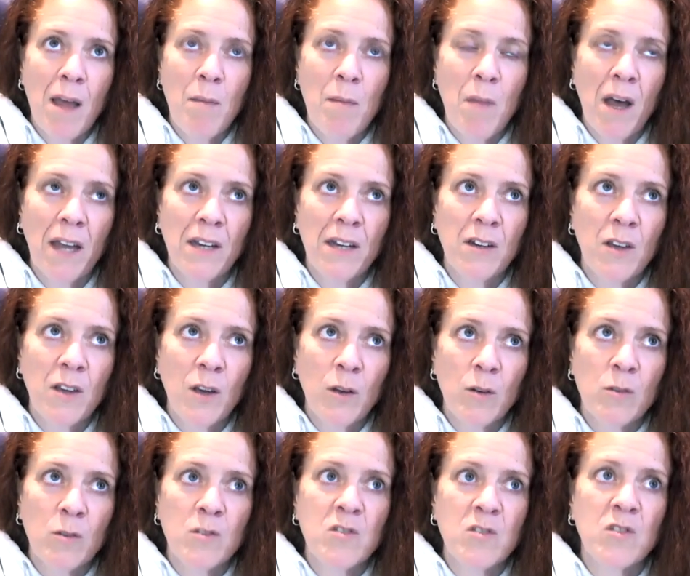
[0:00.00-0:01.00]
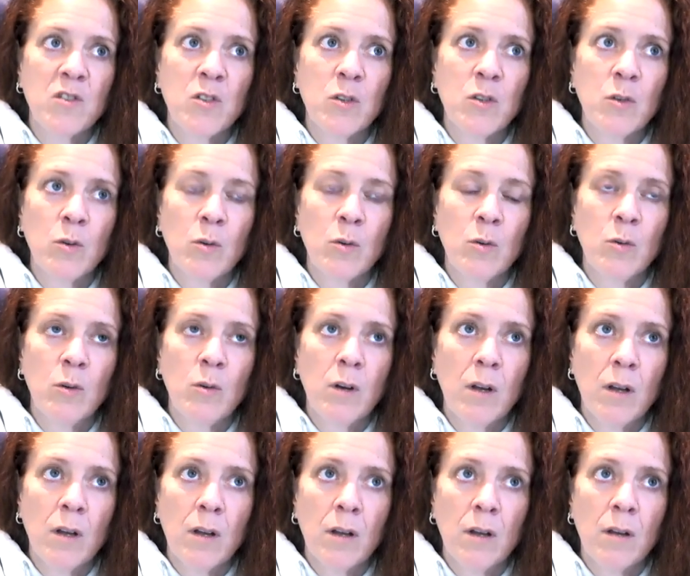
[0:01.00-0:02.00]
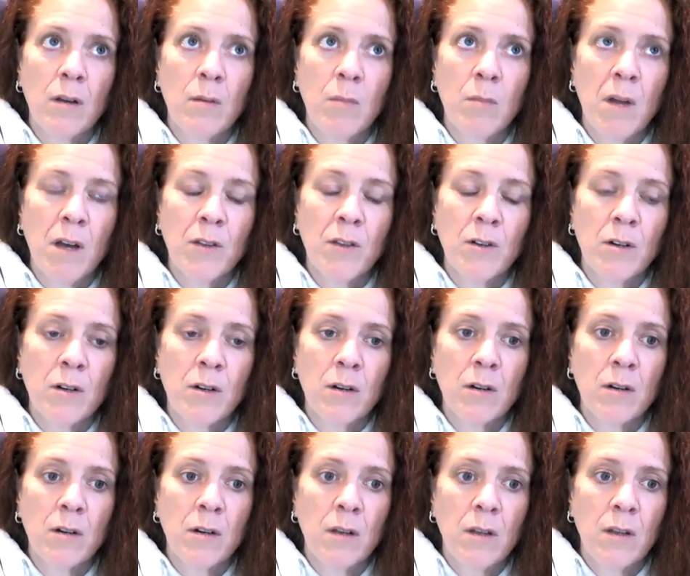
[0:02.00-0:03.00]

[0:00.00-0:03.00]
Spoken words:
mind goes to other